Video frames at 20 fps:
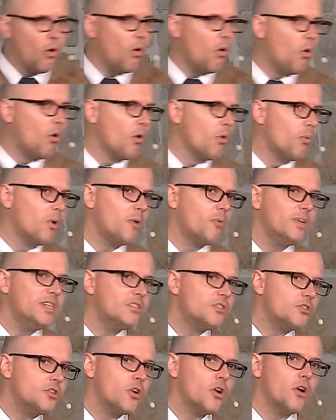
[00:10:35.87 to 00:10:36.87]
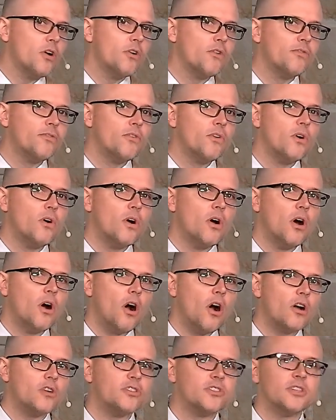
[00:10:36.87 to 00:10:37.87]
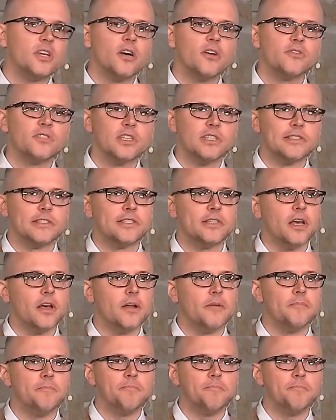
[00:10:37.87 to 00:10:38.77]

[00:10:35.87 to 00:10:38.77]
Or will we serve ourselves instead?